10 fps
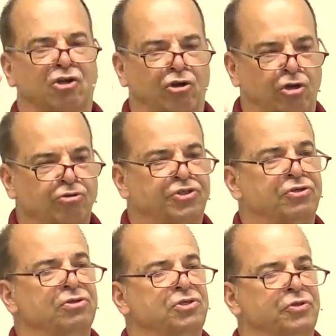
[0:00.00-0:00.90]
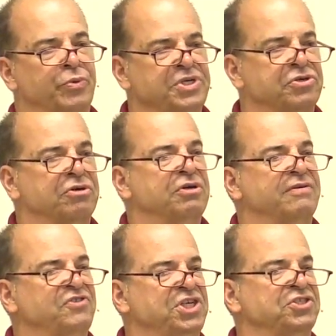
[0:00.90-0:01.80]
closer to the return
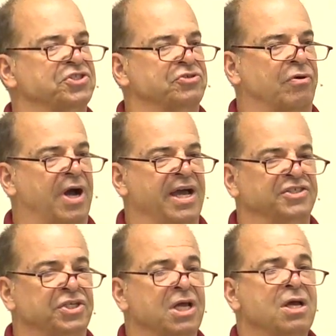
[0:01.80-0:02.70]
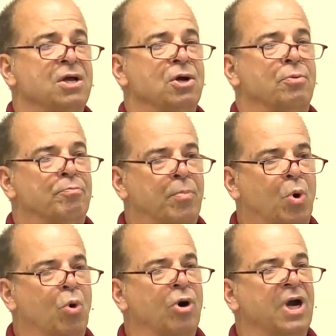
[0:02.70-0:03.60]
of Jesus Christ,
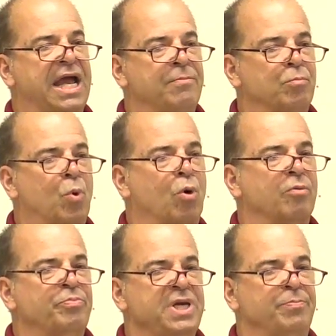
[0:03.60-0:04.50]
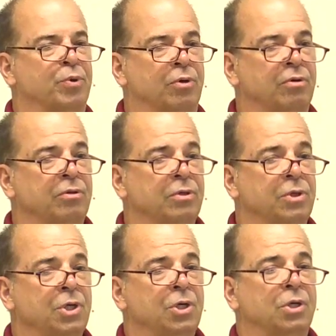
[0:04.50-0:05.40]
more and more people
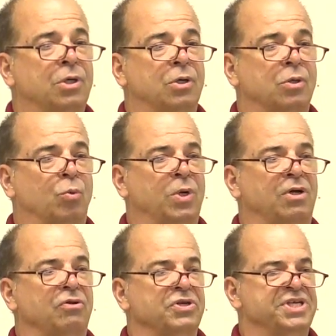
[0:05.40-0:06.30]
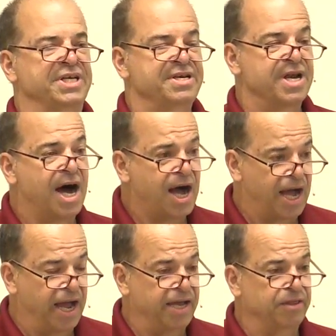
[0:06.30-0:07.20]
will
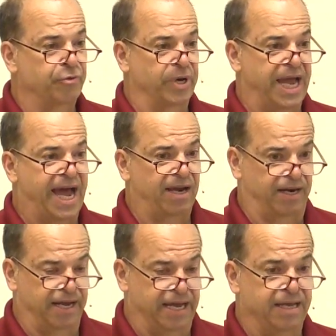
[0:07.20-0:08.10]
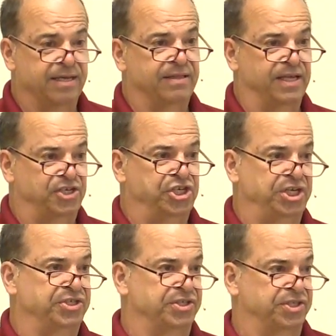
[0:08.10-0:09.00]
deny the reality that
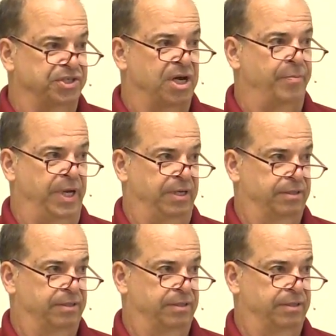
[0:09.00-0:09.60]
Jesus is coming.